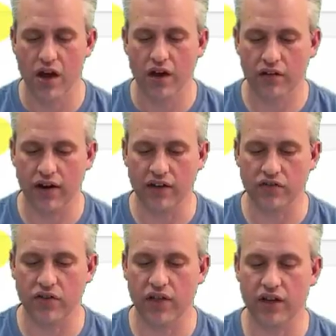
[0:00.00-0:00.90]
Great,
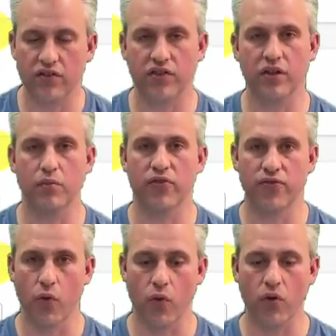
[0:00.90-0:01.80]
so that's the
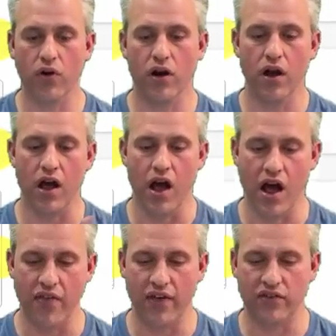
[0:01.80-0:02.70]
before,
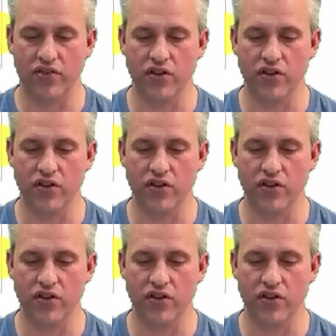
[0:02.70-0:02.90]
and that's the